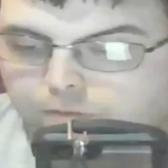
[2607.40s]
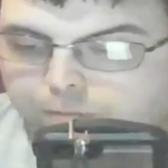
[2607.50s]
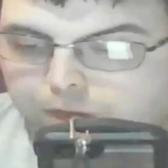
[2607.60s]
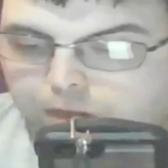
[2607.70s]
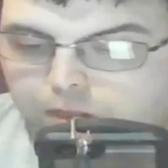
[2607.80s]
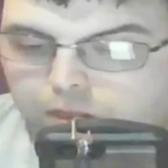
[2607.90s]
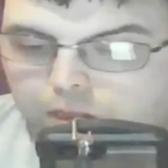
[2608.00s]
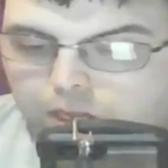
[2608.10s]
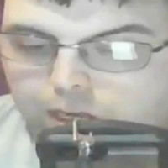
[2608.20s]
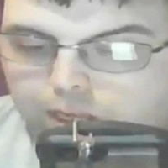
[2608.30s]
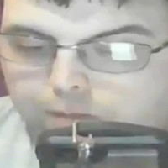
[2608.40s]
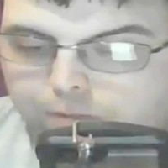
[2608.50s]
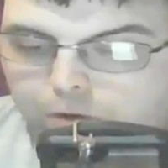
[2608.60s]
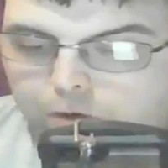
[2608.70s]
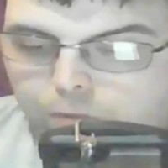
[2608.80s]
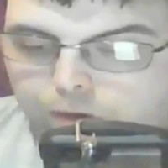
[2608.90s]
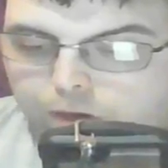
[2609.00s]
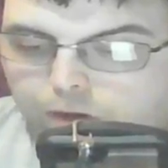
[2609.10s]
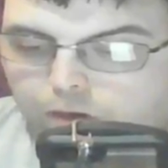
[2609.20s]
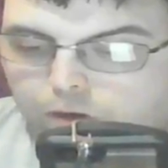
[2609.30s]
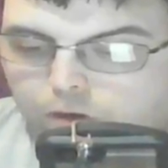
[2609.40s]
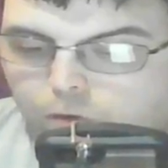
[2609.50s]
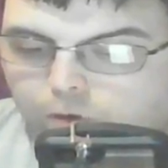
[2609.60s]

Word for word: because Scully and Mulder were no longer